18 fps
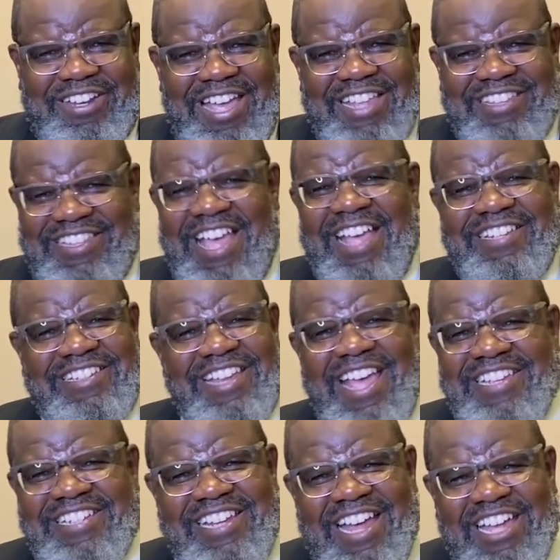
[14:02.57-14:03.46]
That, that's,
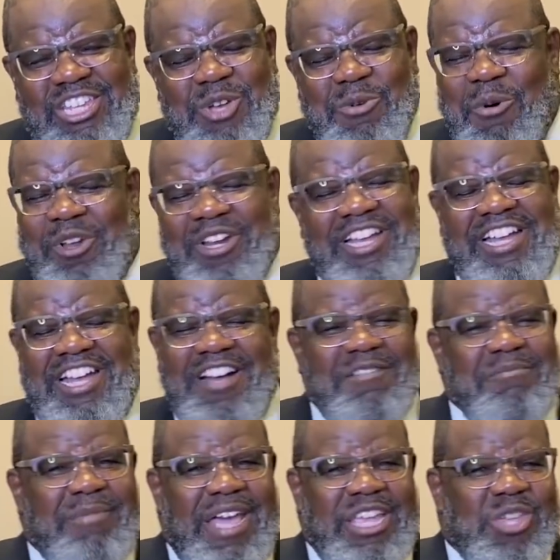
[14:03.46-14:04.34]
that's how you want to
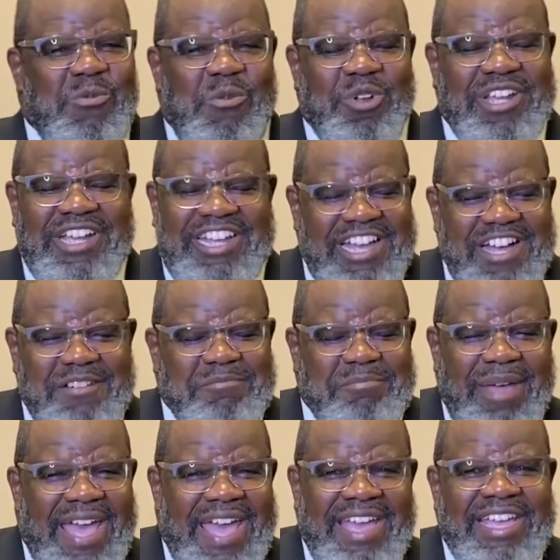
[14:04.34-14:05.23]
come back. You want to come
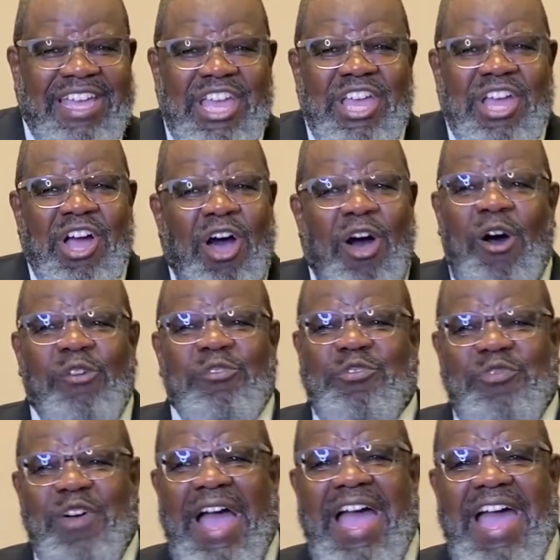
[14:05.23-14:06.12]
back on
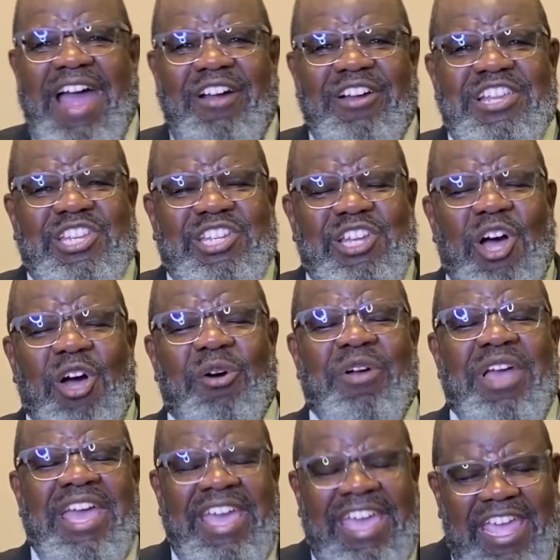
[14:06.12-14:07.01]
fire. And
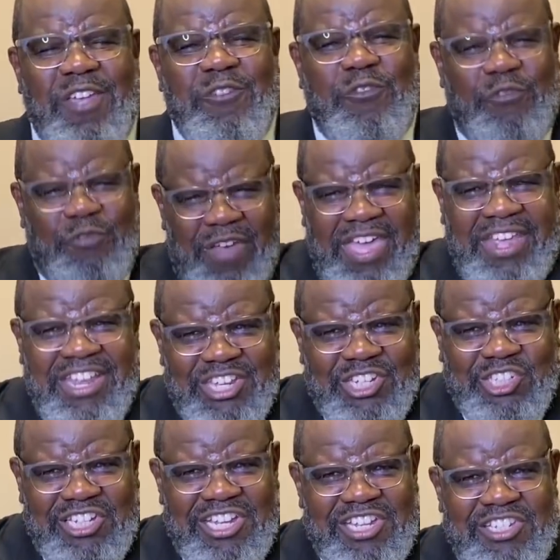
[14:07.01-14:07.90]
so he
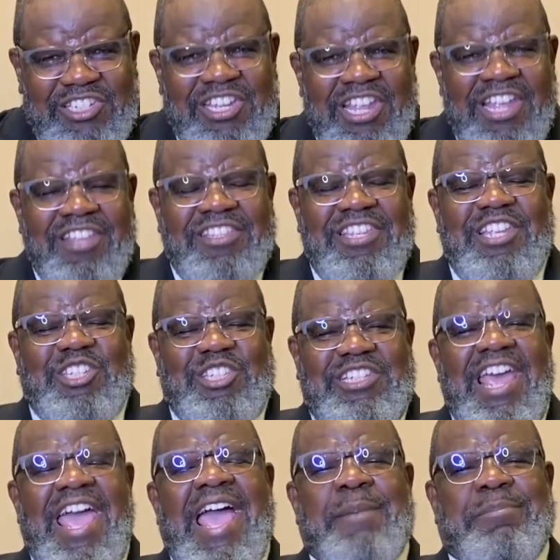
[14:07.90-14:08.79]
finishes this
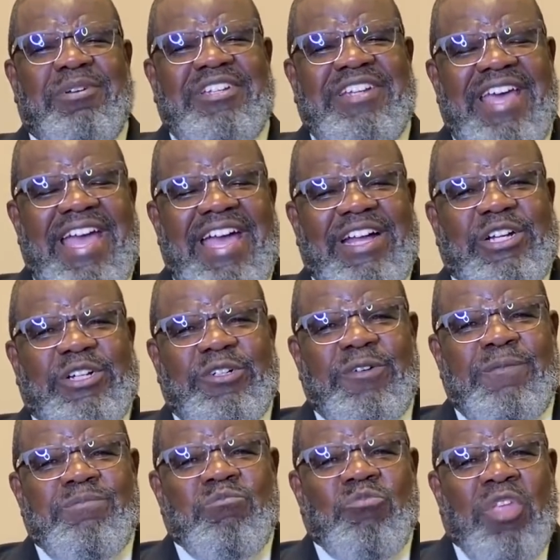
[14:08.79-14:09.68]
tabernacle.
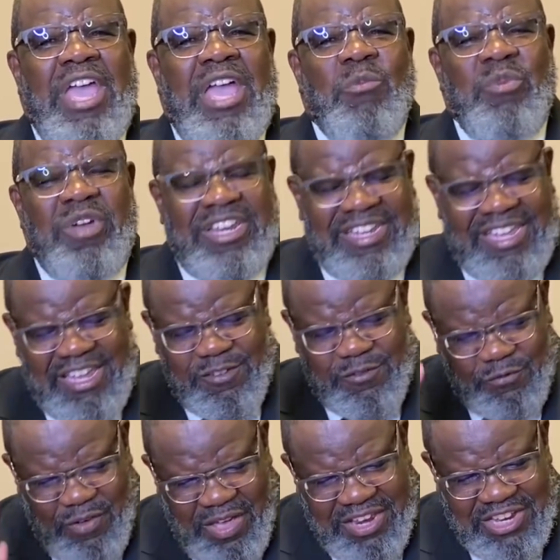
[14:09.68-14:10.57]
And when he
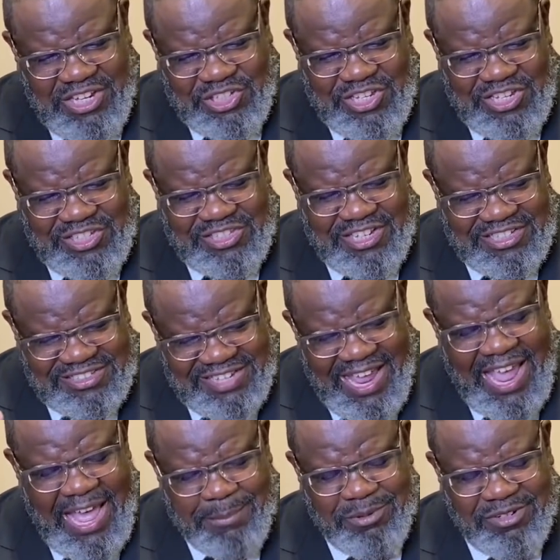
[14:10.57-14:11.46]
finishes the
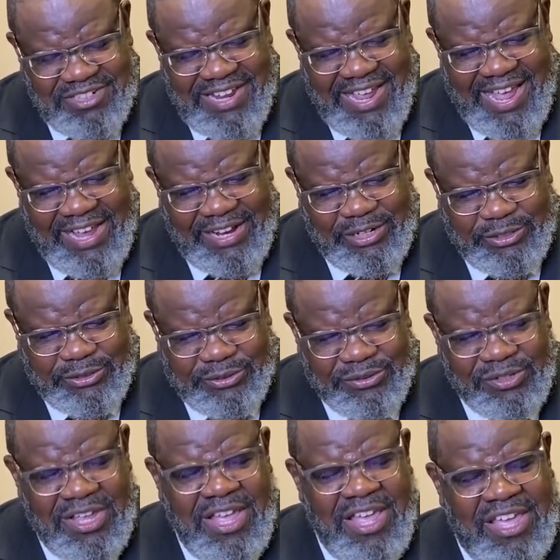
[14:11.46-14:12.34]

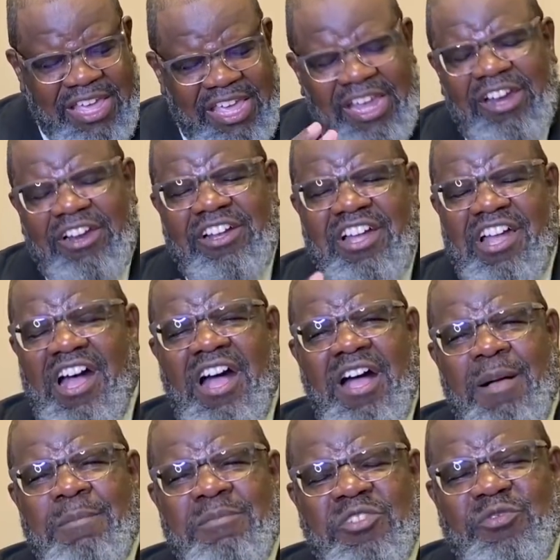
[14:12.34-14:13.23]
tabernacle, here
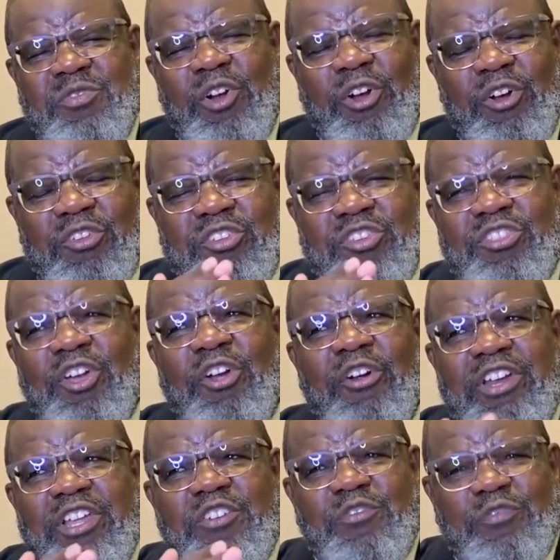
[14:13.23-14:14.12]
comes verse
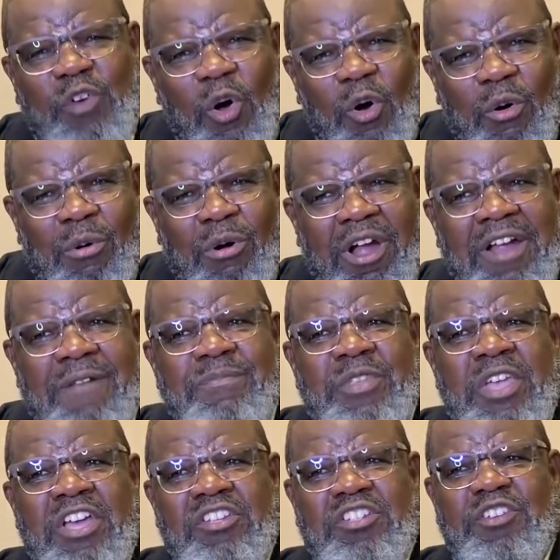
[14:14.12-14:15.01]
34
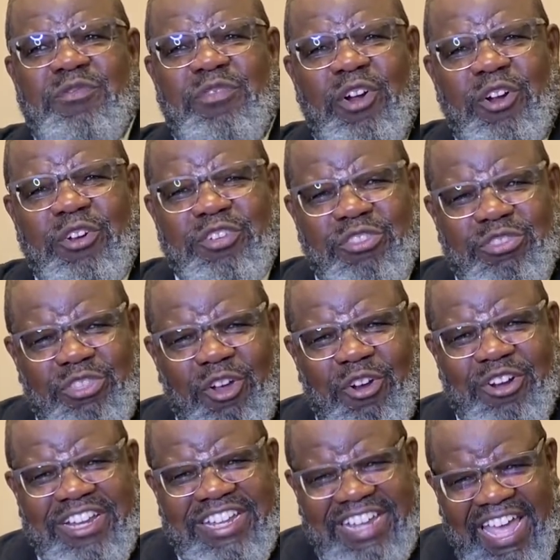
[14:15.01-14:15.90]
to verse
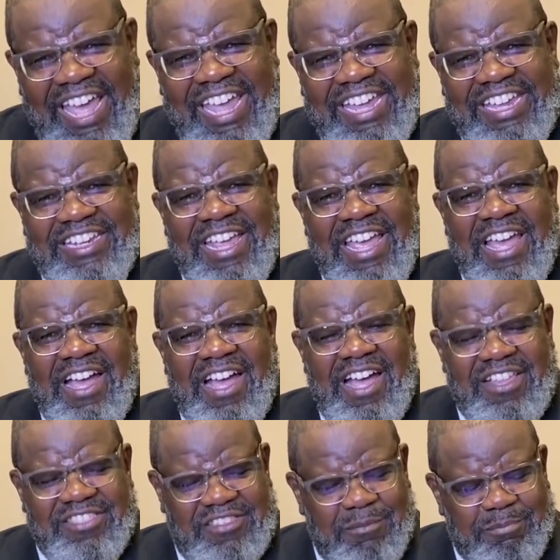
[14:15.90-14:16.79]
38
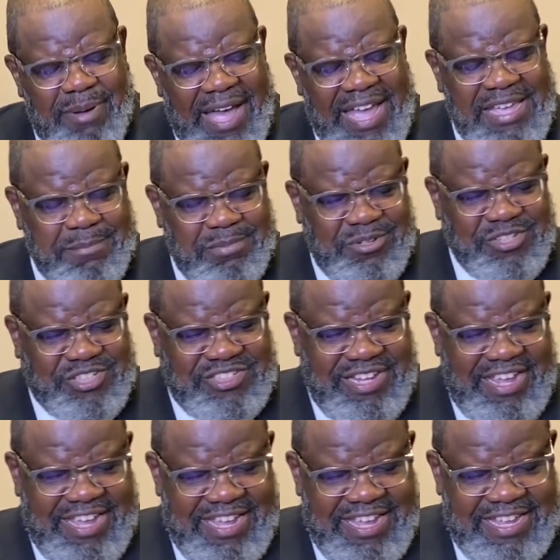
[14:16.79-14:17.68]
uh, the Bible
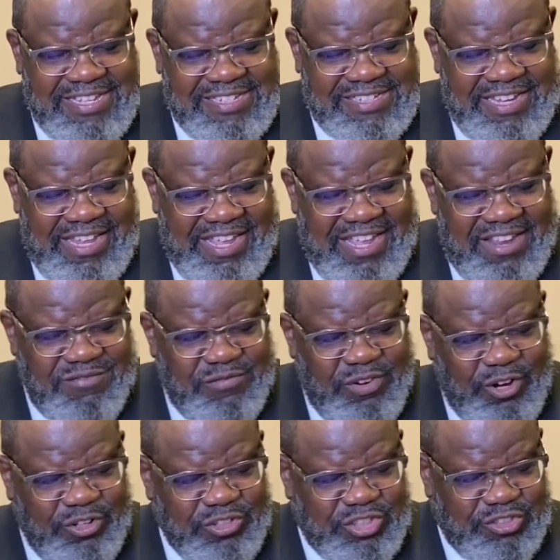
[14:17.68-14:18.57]
says in
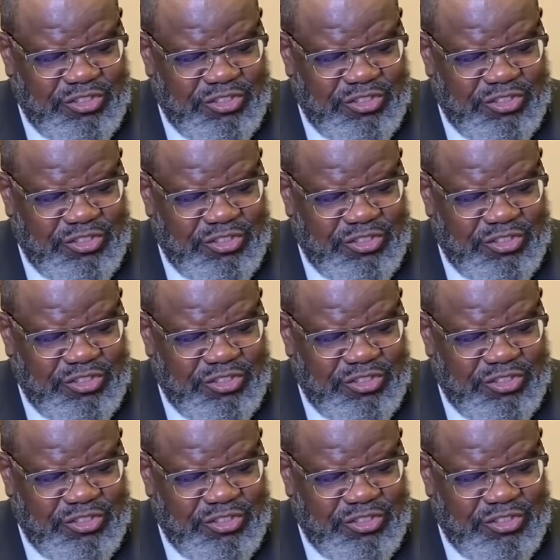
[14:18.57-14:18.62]
verse